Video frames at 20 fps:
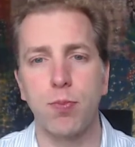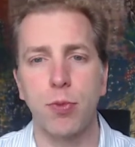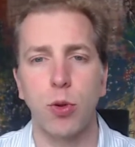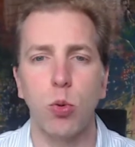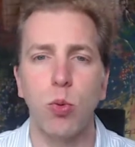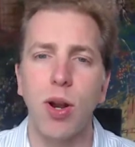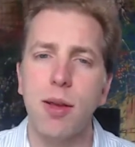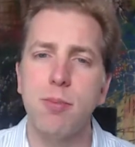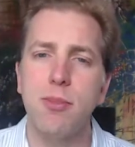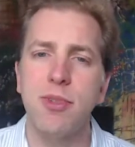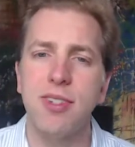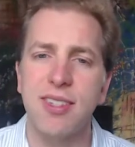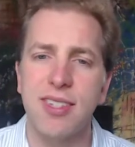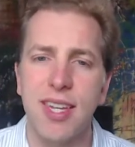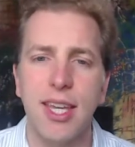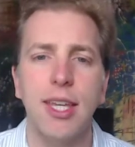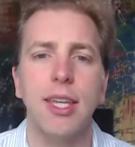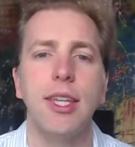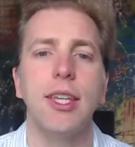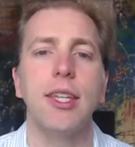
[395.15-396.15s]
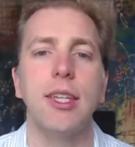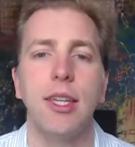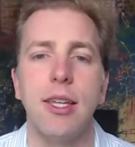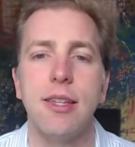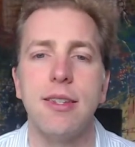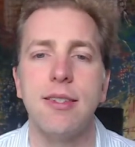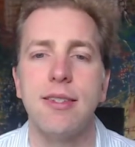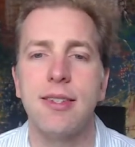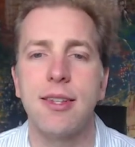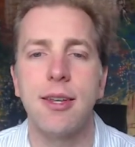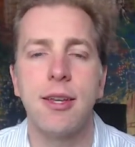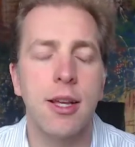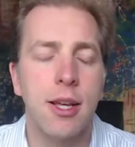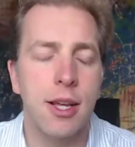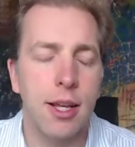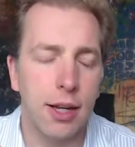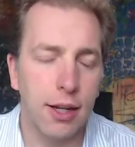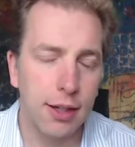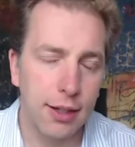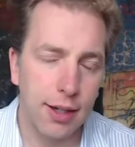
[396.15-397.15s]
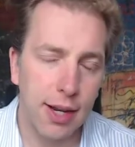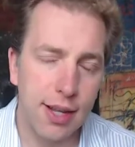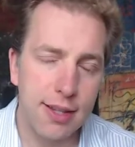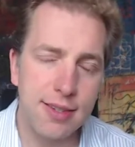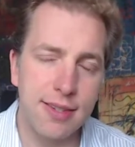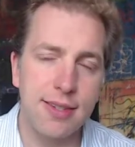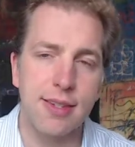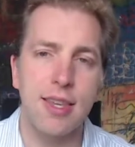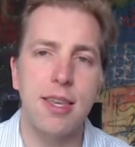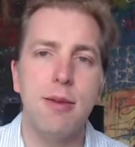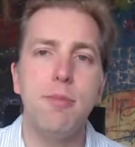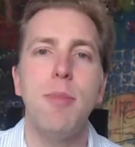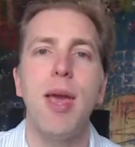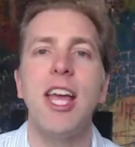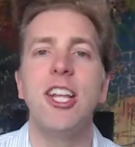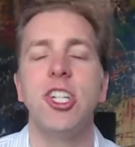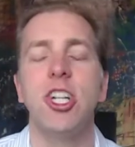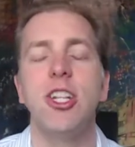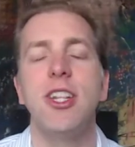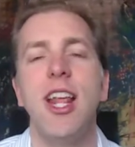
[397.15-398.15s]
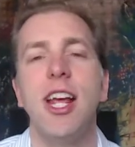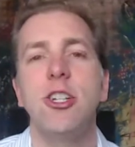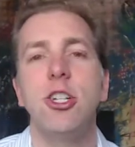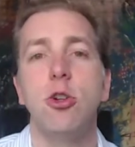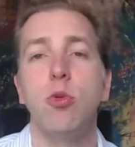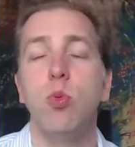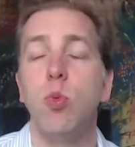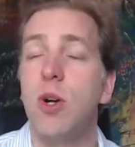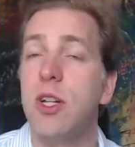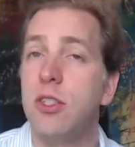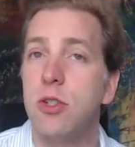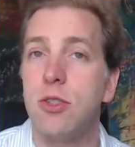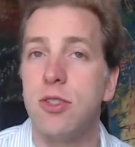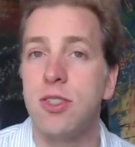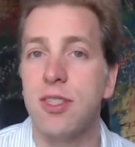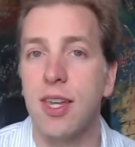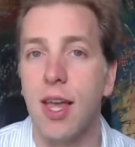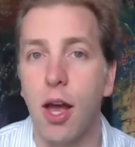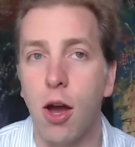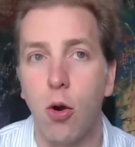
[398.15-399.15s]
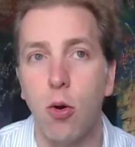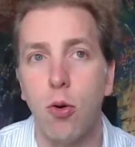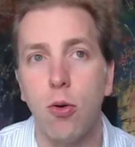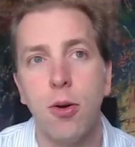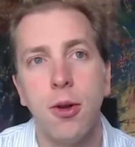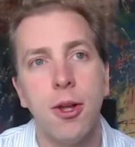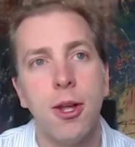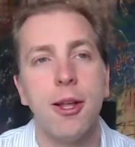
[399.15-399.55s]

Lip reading: What I'm saying is, let's imagine that you want to sell